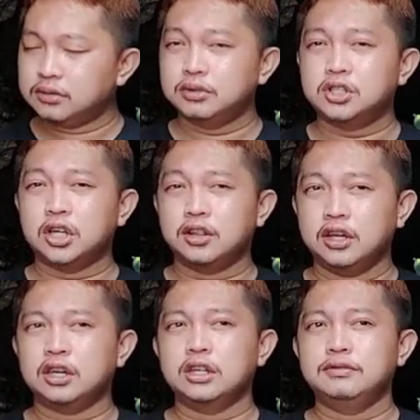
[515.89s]
which I
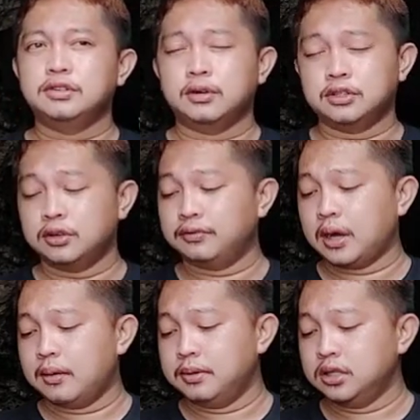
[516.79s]
think leaves also of
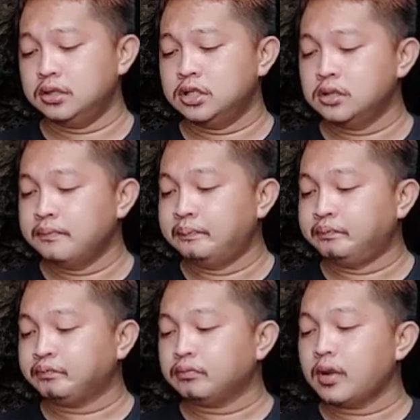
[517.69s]
cabbage.
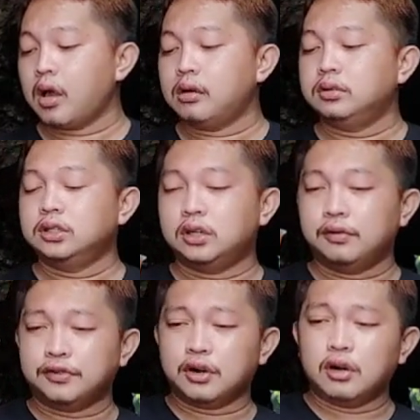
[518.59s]

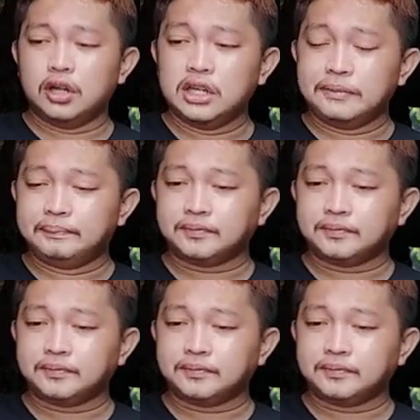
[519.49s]
Overall,